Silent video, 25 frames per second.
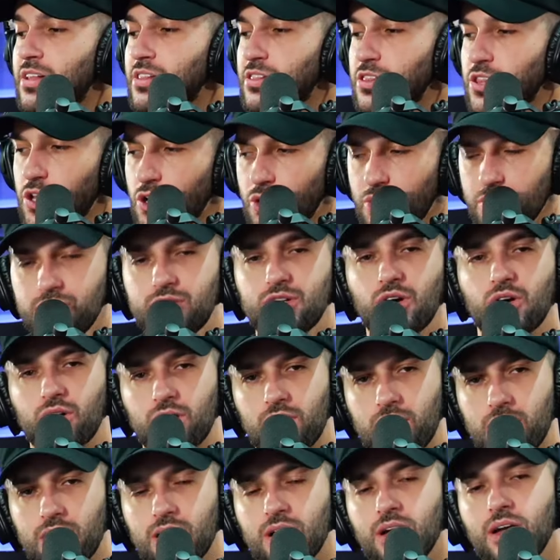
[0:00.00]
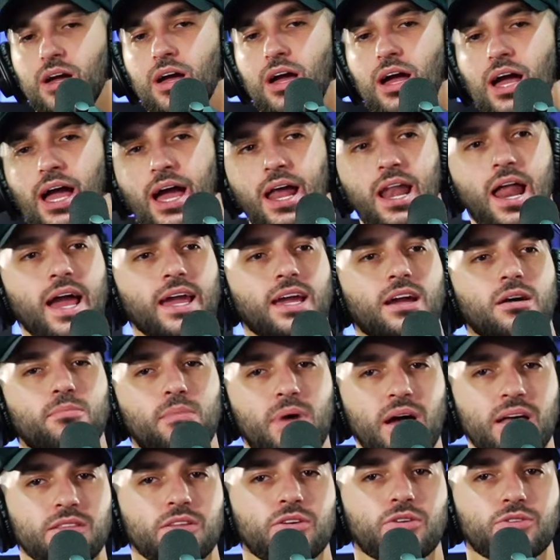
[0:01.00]
Lil Durk, and I
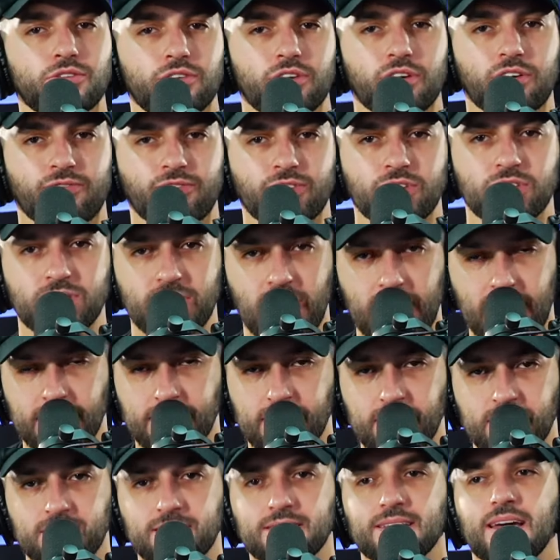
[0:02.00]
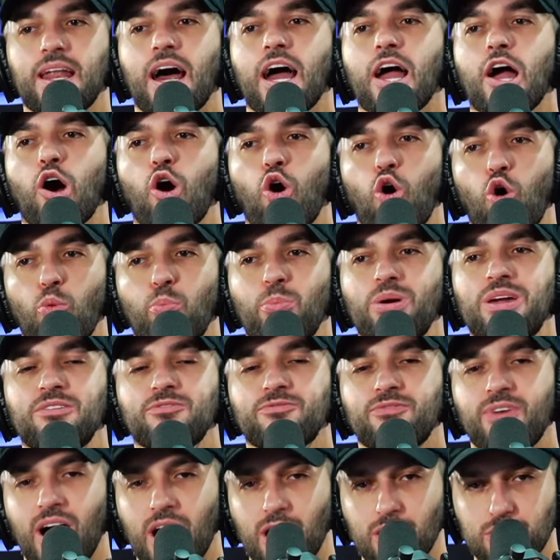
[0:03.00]
commend Lil Durk for saying this, and I hope he
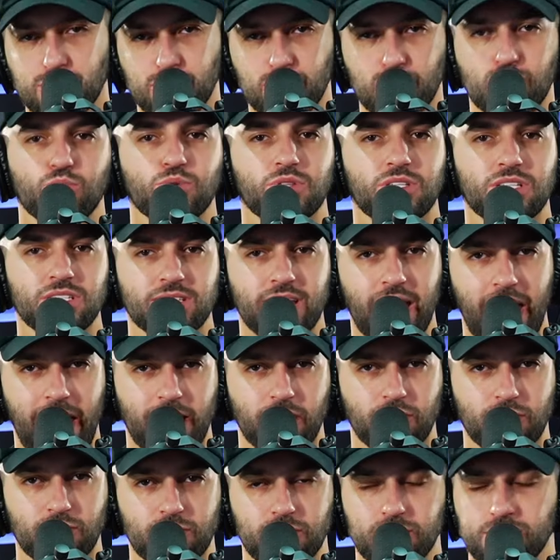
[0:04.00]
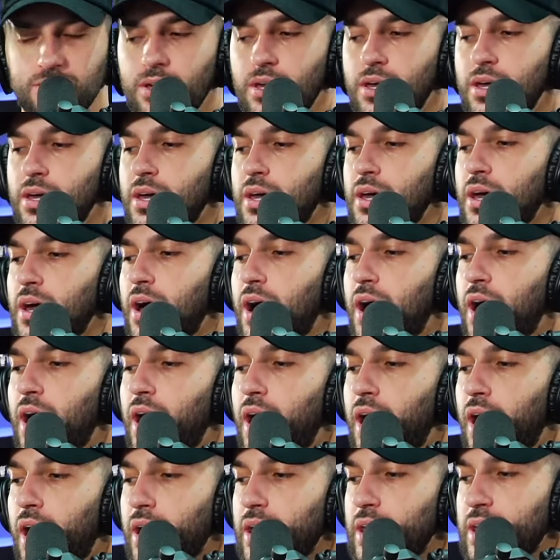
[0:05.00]
follows through with these actions.
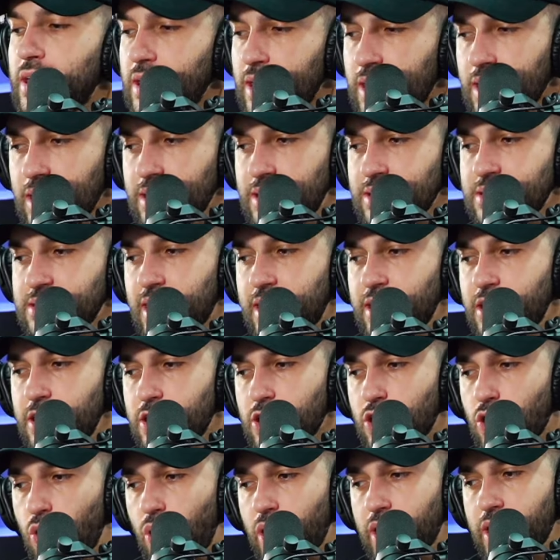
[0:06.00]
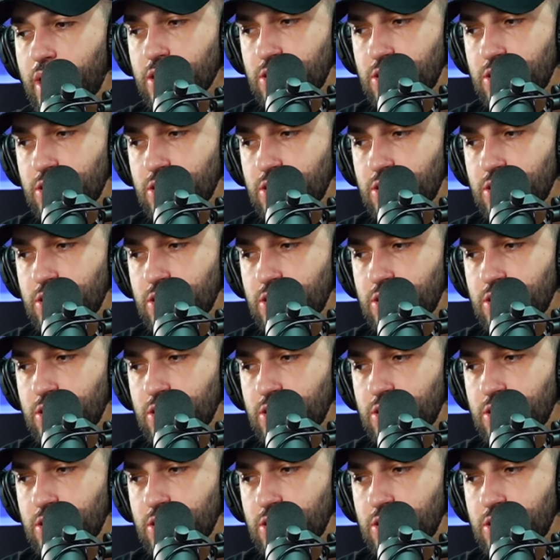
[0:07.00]
He decided to go on